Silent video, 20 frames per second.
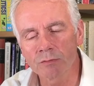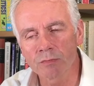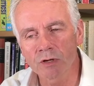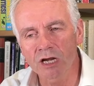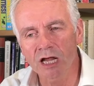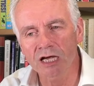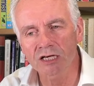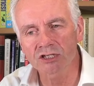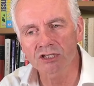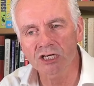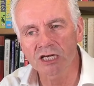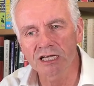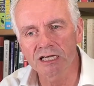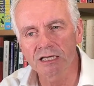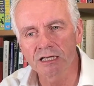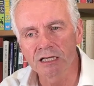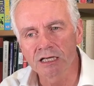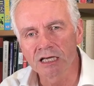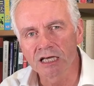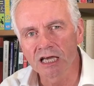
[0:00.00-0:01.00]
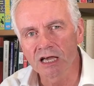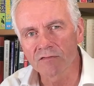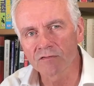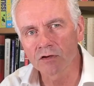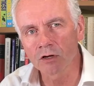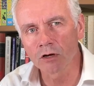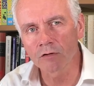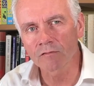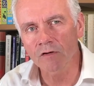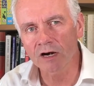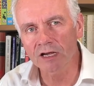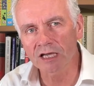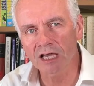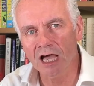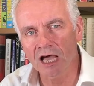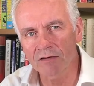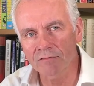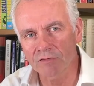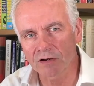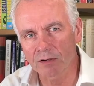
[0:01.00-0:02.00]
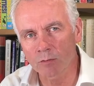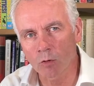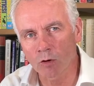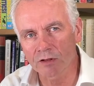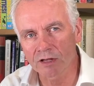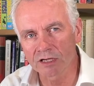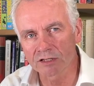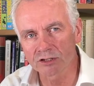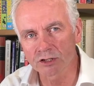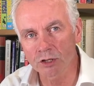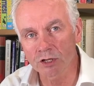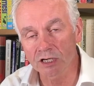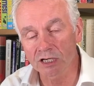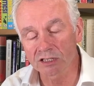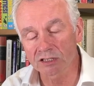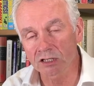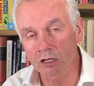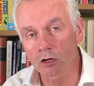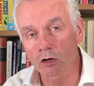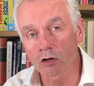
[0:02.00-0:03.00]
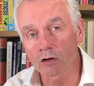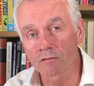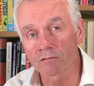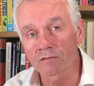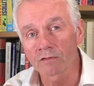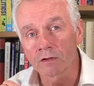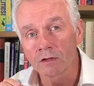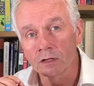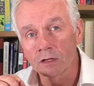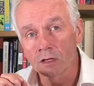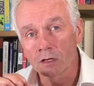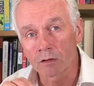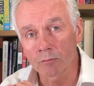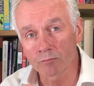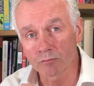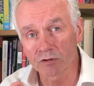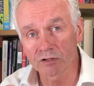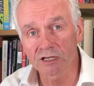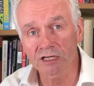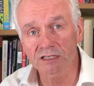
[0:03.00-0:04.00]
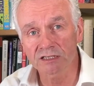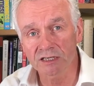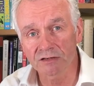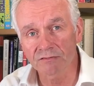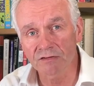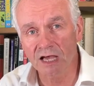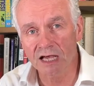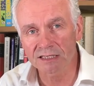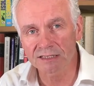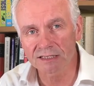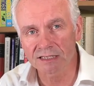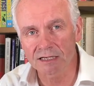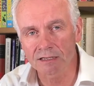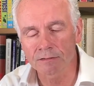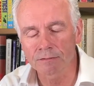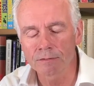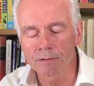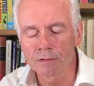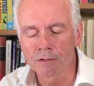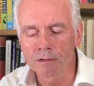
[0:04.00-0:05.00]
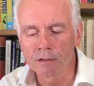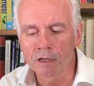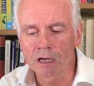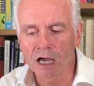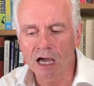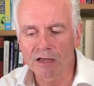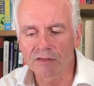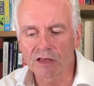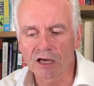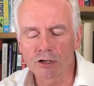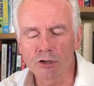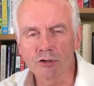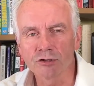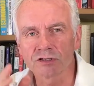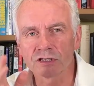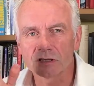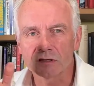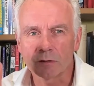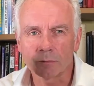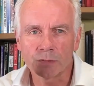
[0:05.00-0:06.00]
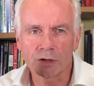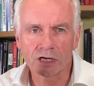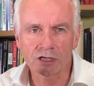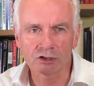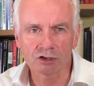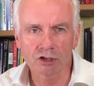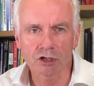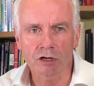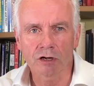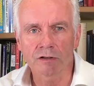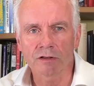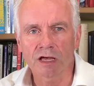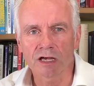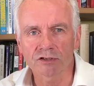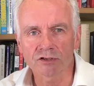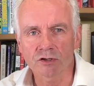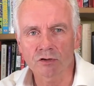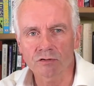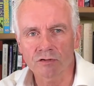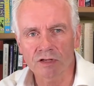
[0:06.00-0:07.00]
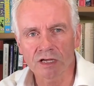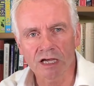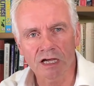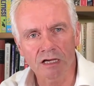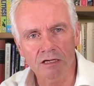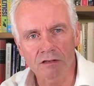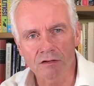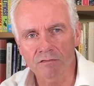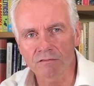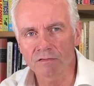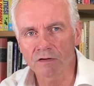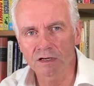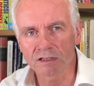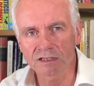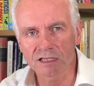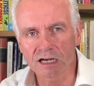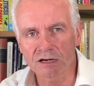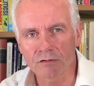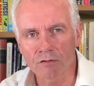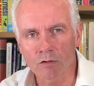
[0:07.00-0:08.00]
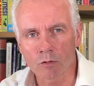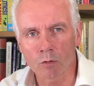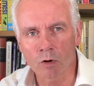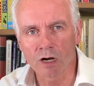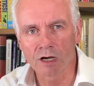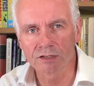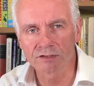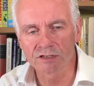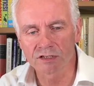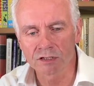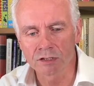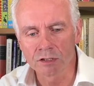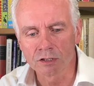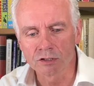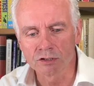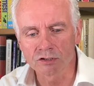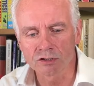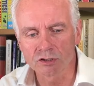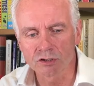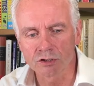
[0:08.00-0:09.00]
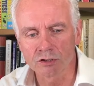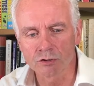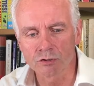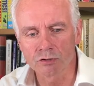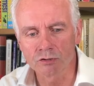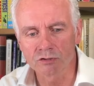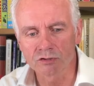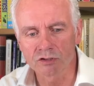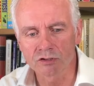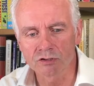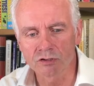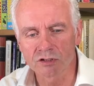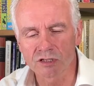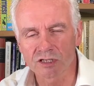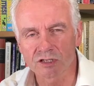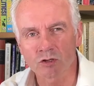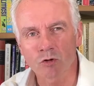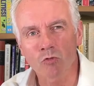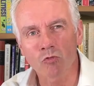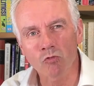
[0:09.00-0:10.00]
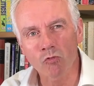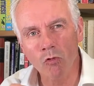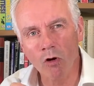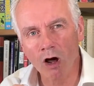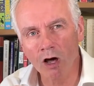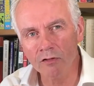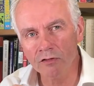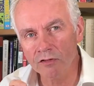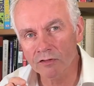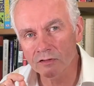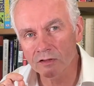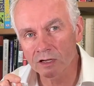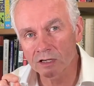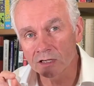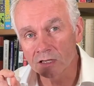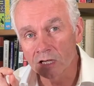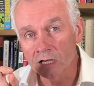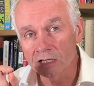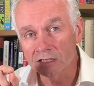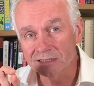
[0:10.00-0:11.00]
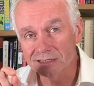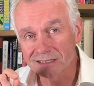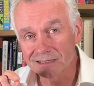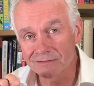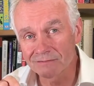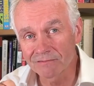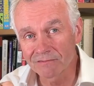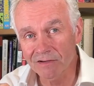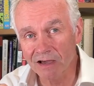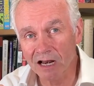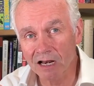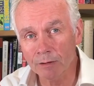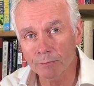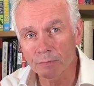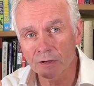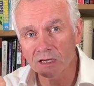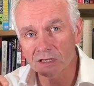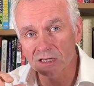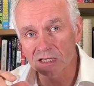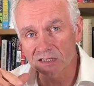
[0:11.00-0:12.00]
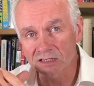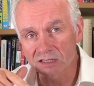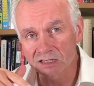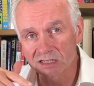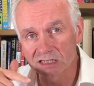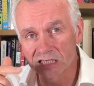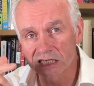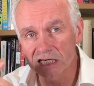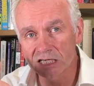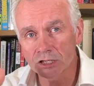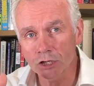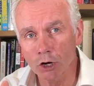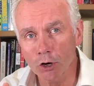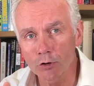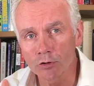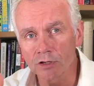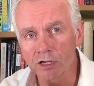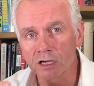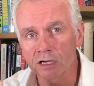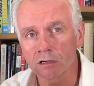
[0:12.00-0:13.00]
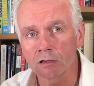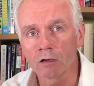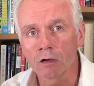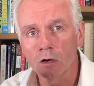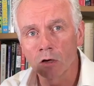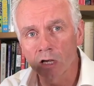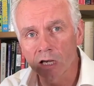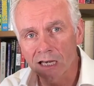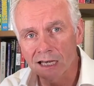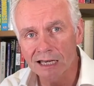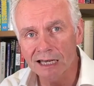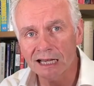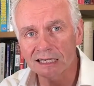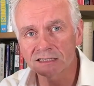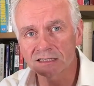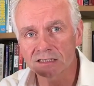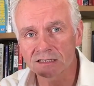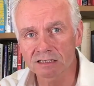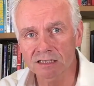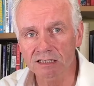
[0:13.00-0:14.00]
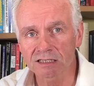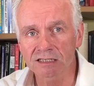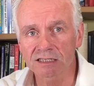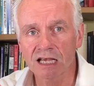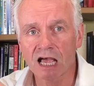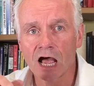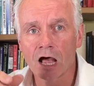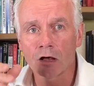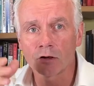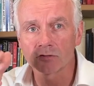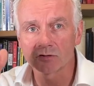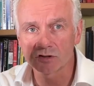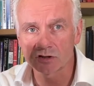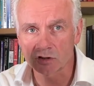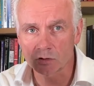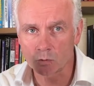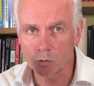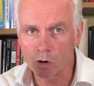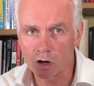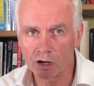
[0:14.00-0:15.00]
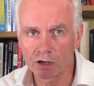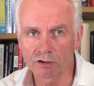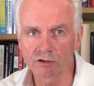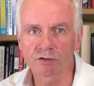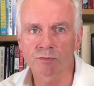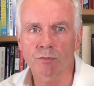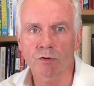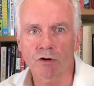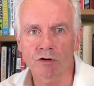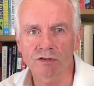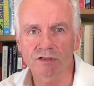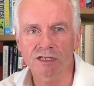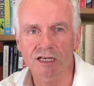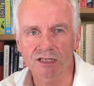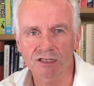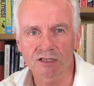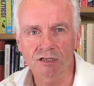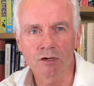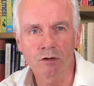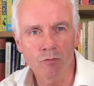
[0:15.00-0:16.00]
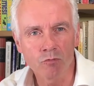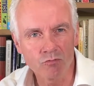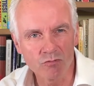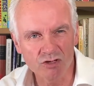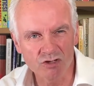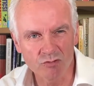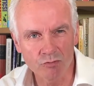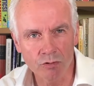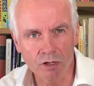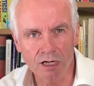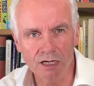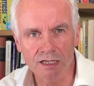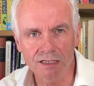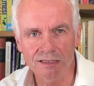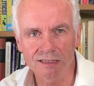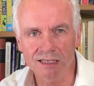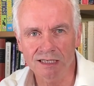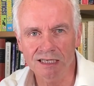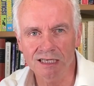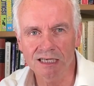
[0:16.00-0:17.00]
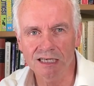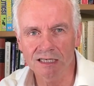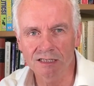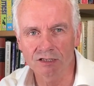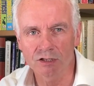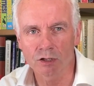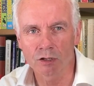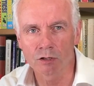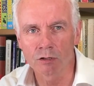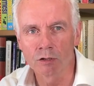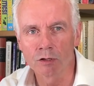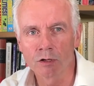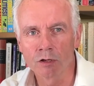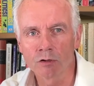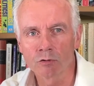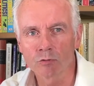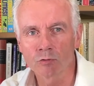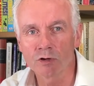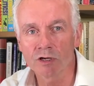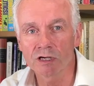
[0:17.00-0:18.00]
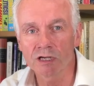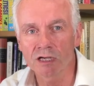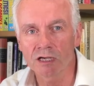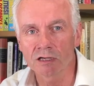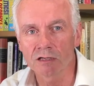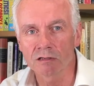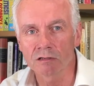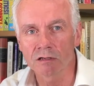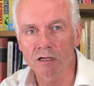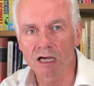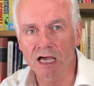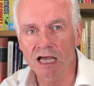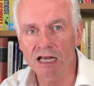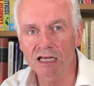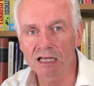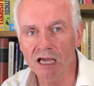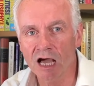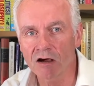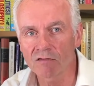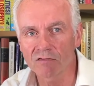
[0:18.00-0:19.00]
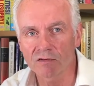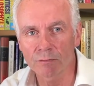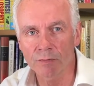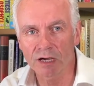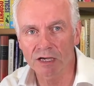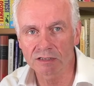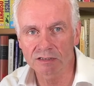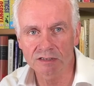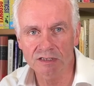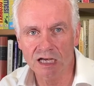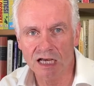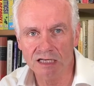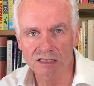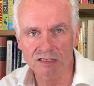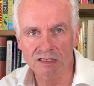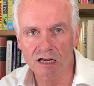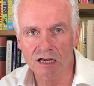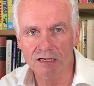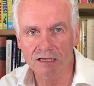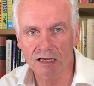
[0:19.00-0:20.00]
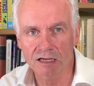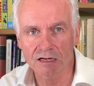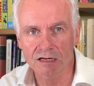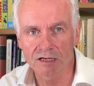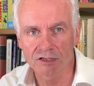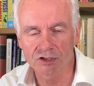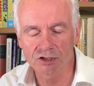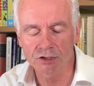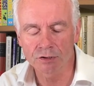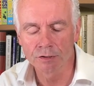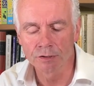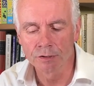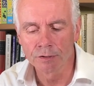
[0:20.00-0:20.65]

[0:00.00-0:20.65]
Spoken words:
But actually, if you look very carefully, what they're doing is a lot of predictive guessing, and they're using the picture and that sort of thing in the first letter of the words to do this, rather than developing this decoding letters to sounds to words process, which really is the key to reading any alphabet text like English.